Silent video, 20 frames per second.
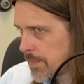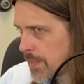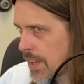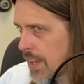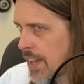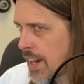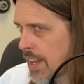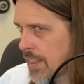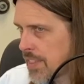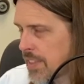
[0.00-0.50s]

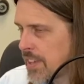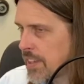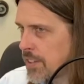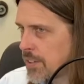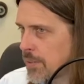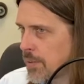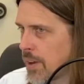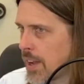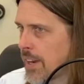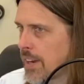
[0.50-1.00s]
And I think
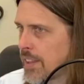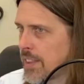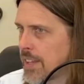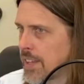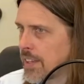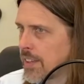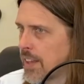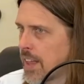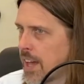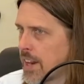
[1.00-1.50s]
you're right. I
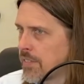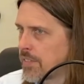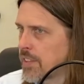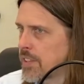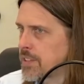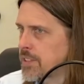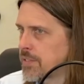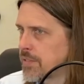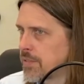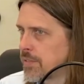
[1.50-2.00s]
think a lot of
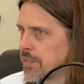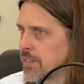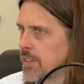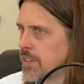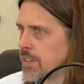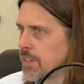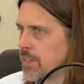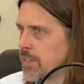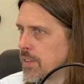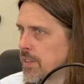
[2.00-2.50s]
this,
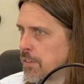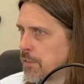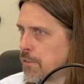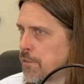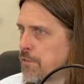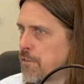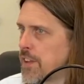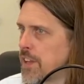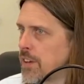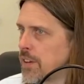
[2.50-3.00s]
the
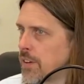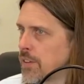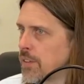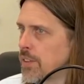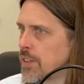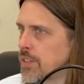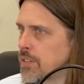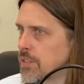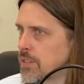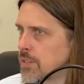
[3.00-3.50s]
fear,
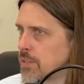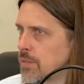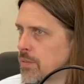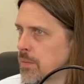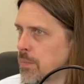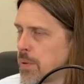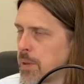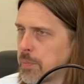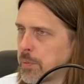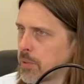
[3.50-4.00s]

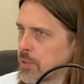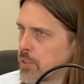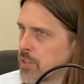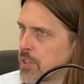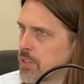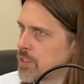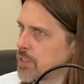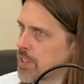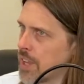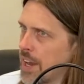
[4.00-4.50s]
people are
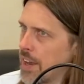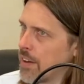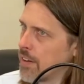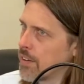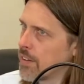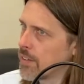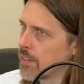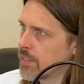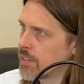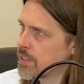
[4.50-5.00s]
just
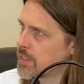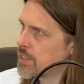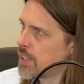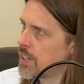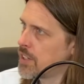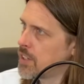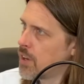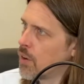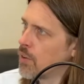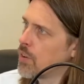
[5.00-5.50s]
scared because they
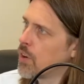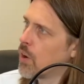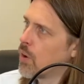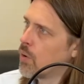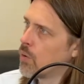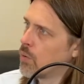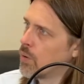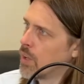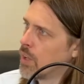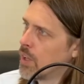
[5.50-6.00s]
don't
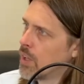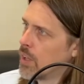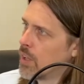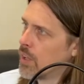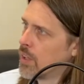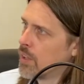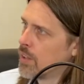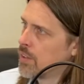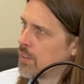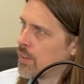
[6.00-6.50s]
know
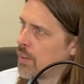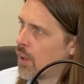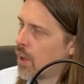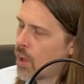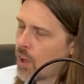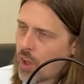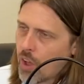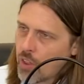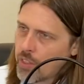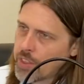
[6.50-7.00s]

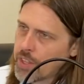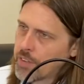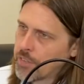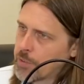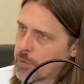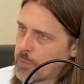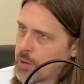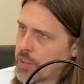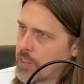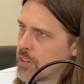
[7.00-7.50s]
all the
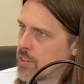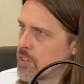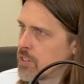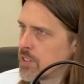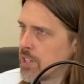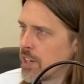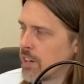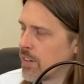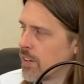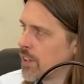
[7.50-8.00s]
information. They're
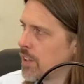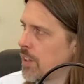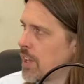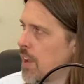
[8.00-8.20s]
just hearing